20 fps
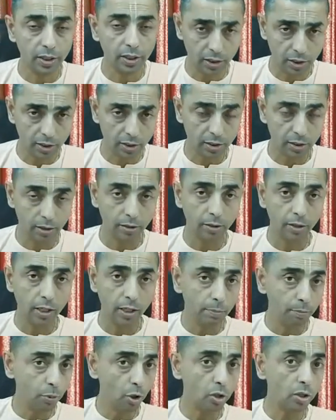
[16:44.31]
it's
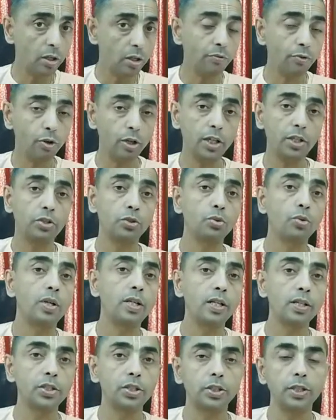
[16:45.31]
important for us to
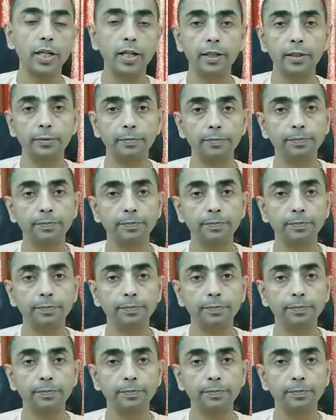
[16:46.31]
understand.